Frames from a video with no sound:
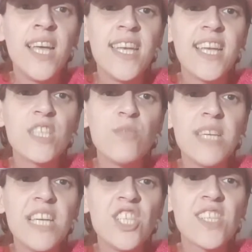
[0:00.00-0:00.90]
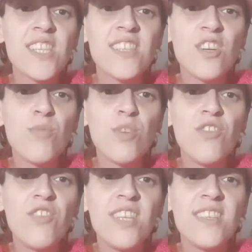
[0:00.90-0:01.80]
Next weekend, your sister and
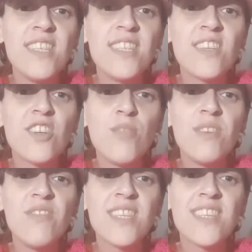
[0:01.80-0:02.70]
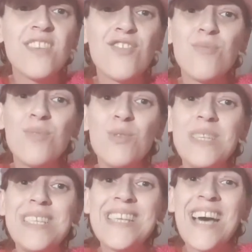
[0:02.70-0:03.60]
boyfriend and niece are coming to visit from
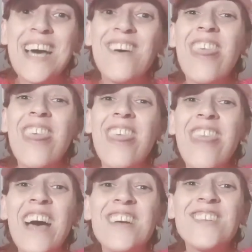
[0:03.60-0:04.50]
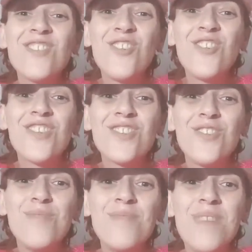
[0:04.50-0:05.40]
Louisiana. That's
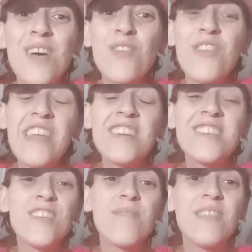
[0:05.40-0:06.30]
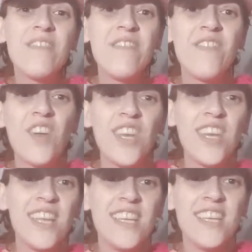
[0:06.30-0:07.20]
awesome. Well, there's something fun
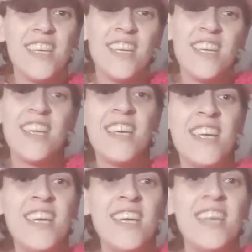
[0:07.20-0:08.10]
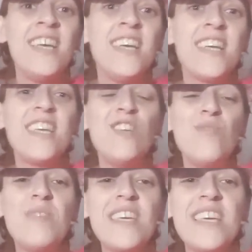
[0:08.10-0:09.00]
to keep
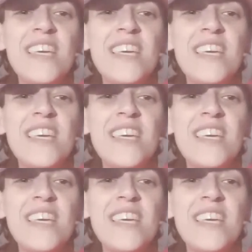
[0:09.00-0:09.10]
you